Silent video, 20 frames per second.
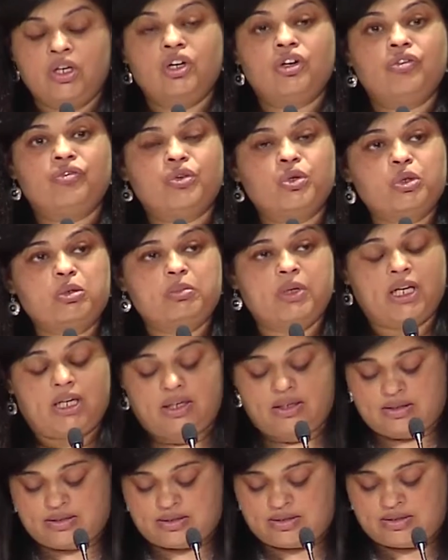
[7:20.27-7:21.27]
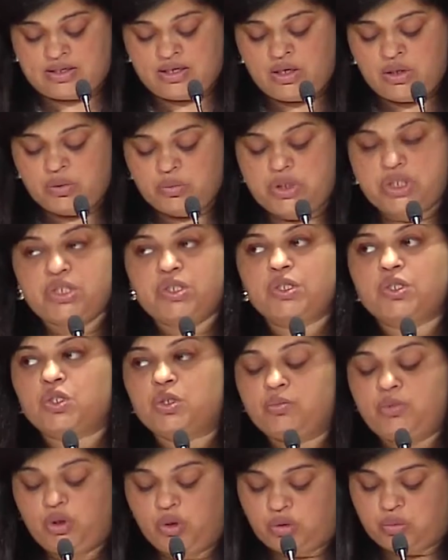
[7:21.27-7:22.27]
Food banks, which
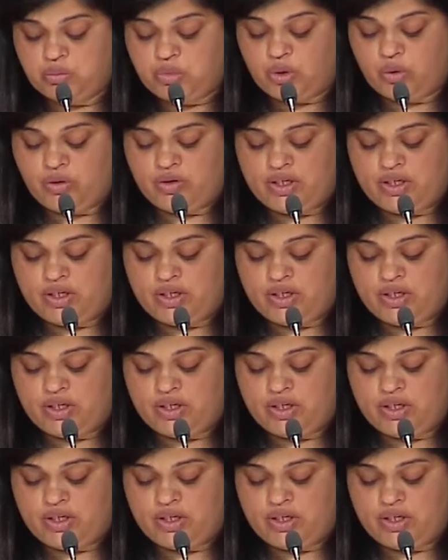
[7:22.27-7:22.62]
distribute more